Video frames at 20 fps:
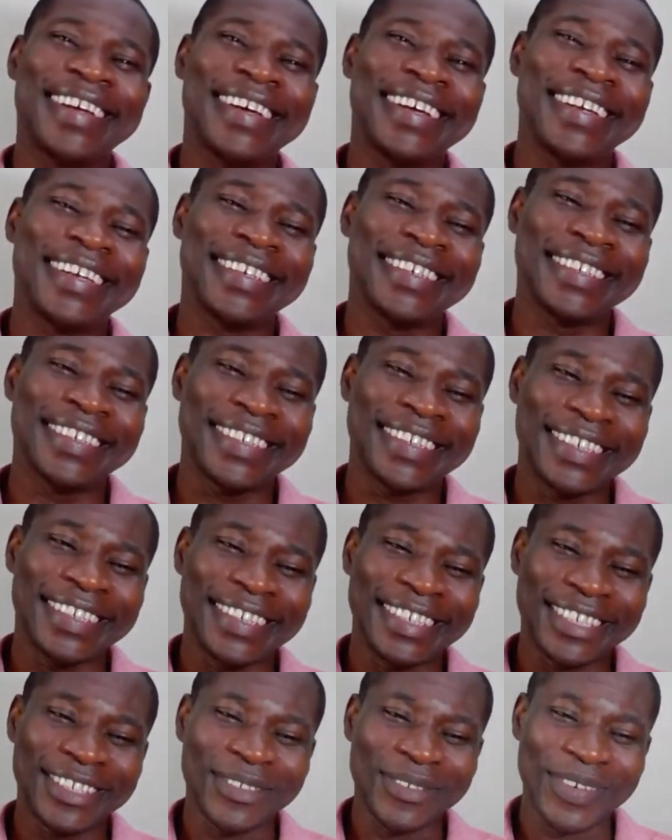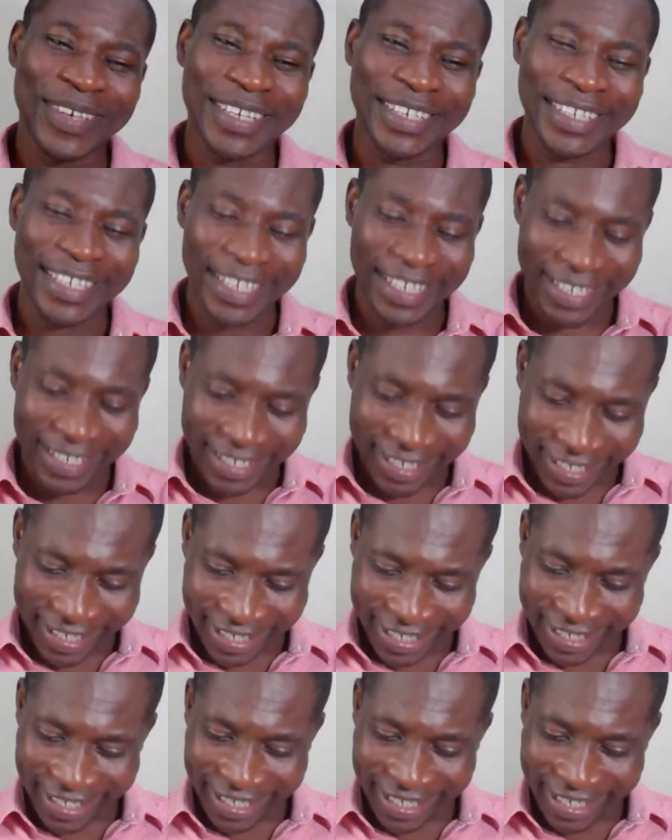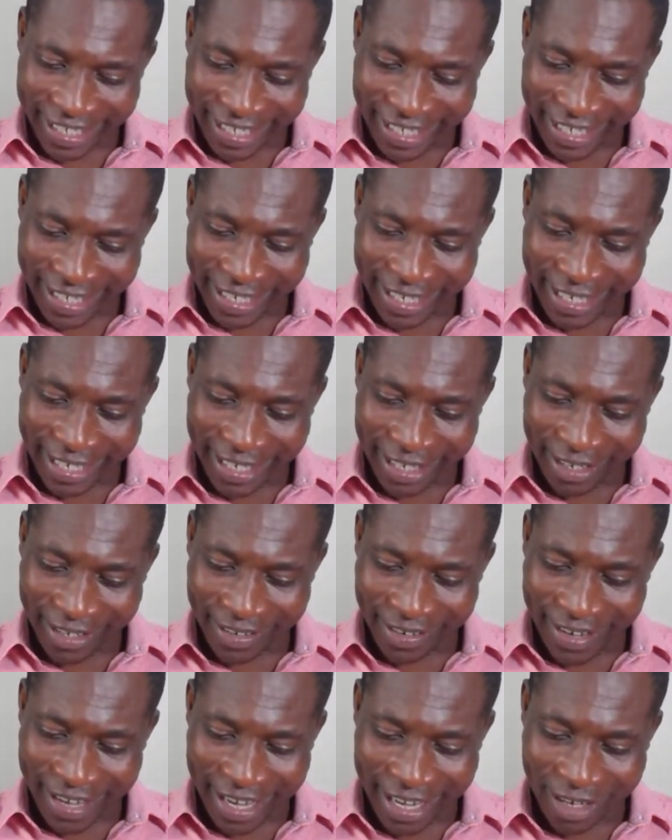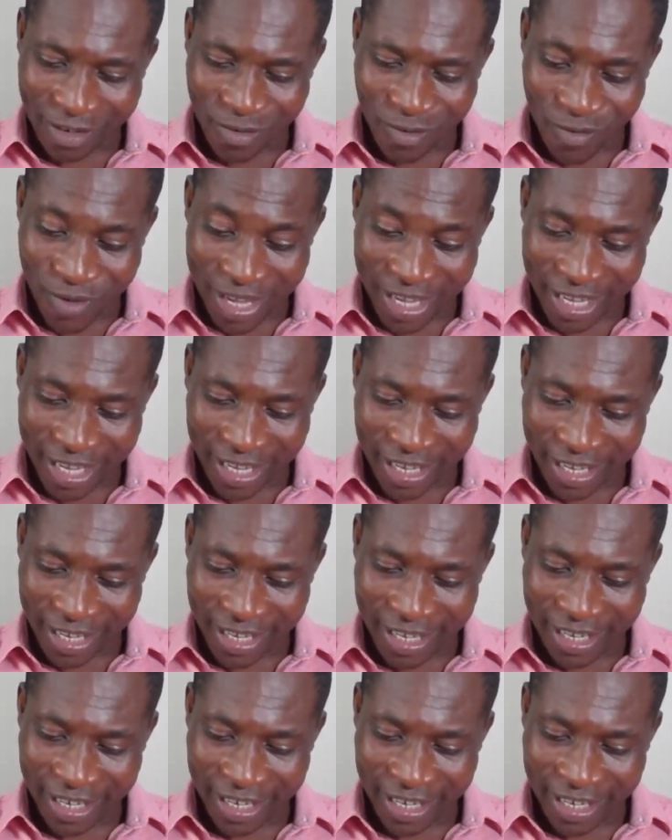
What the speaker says: And the next one is you had weak